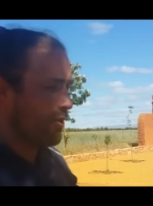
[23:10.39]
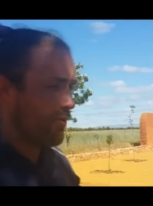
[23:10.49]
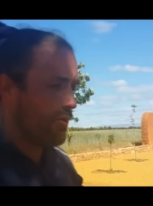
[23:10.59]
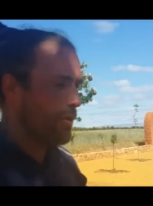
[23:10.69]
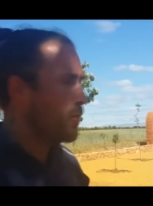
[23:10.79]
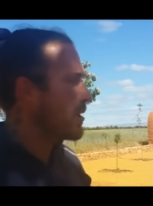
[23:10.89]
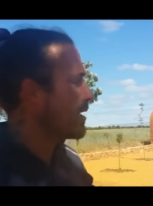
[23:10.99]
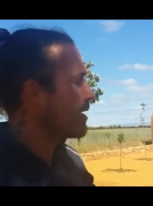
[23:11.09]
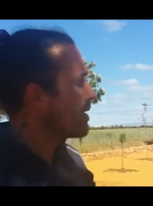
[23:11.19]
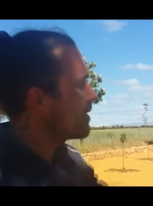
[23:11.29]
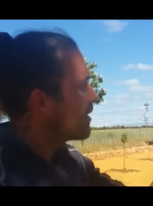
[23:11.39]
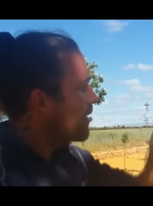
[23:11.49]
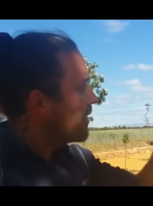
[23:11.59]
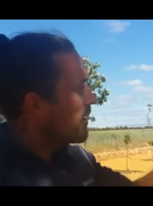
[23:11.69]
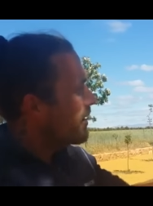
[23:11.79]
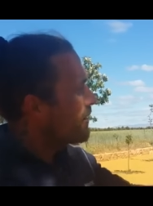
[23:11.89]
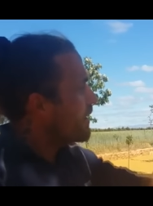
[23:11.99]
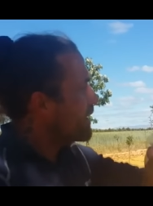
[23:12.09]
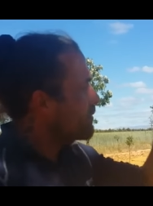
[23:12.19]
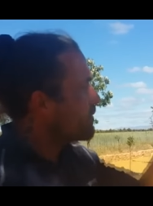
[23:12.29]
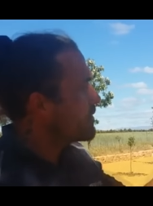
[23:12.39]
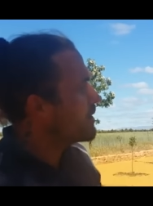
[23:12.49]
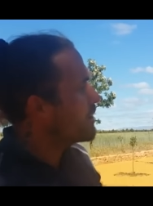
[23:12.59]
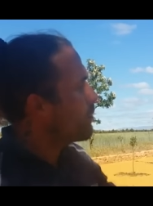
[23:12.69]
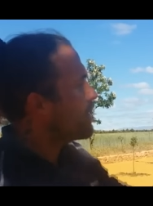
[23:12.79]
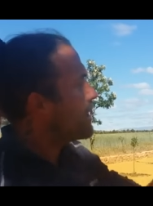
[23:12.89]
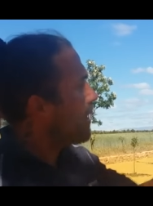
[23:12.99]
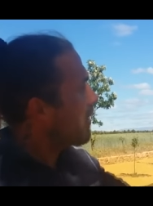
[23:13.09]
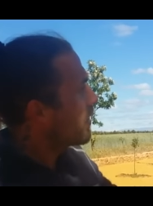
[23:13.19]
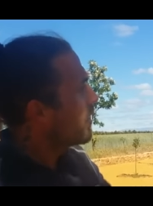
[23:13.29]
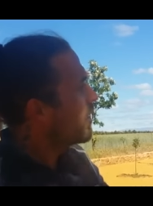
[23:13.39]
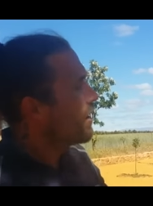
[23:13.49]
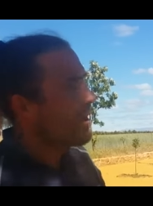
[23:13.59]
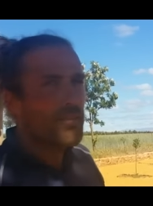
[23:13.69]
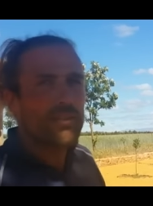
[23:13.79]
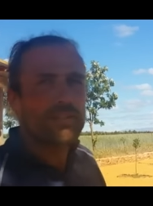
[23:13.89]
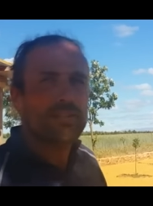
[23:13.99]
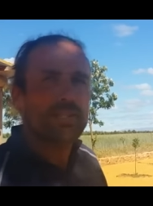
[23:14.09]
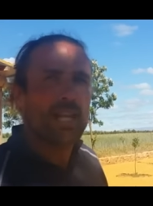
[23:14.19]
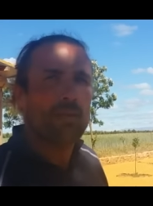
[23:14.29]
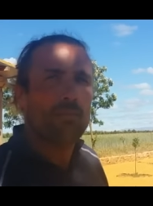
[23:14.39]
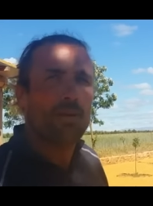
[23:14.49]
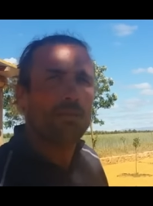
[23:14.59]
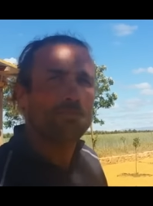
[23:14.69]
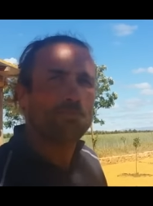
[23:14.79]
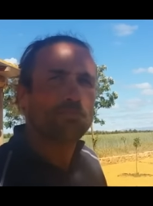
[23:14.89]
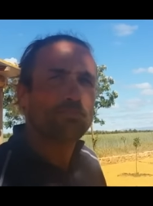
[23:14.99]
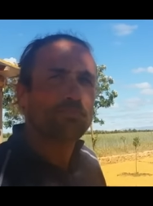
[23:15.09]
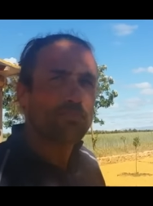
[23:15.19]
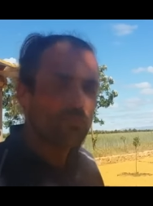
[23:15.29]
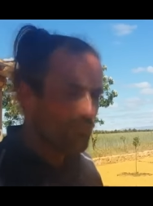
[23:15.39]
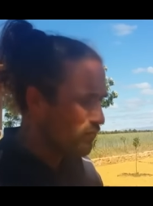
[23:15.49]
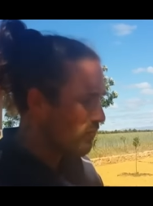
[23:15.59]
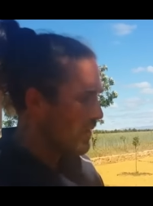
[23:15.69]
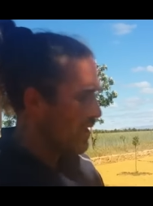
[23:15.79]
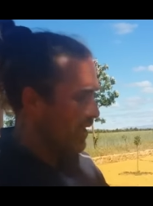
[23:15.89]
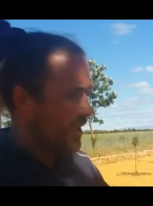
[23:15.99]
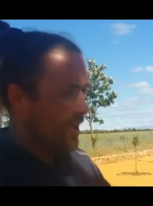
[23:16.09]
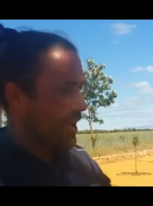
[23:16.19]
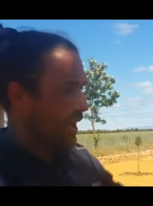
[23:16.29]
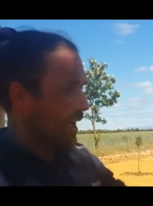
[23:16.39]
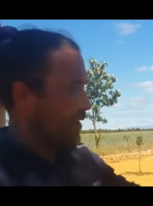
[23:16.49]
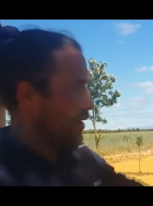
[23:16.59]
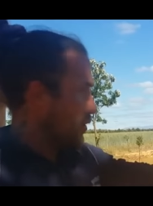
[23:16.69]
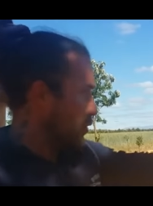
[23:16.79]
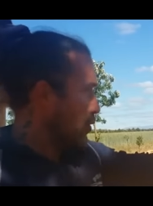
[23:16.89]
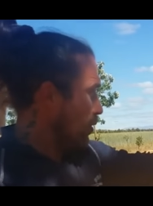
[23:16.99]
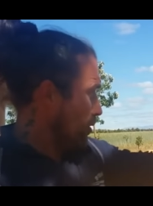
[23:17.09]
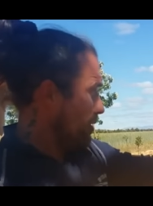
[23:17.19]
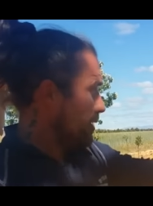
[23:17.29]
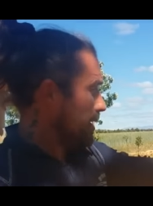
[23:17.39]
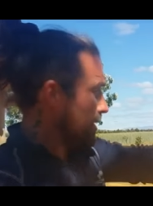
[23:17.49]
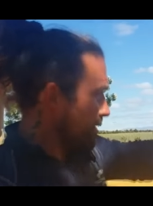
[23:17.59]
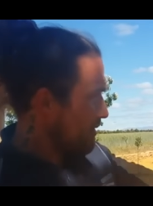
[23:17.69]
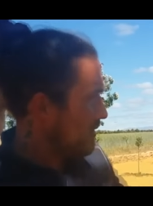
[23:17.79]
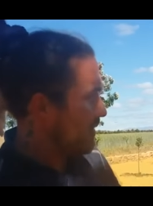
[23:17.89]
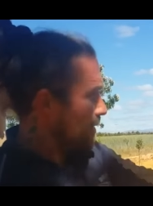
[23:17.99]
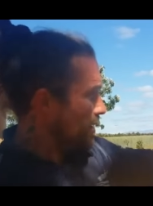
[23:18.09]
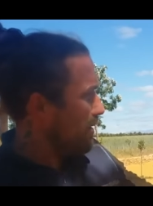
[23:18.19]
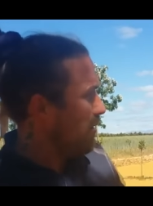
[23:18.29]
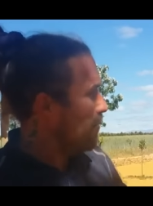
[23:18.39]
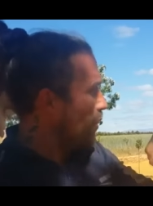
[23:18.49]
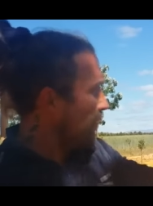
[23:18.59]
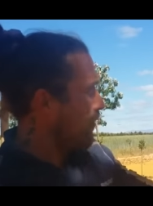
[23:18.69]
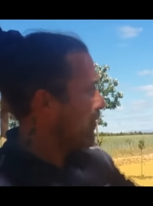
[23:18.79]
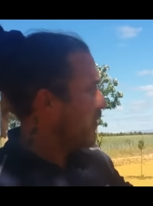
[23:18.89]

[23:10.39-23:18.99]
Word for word: of the wind the electricity with. Mm. Yeah. This is the name. Uh, yeah, yeah. You, it's move.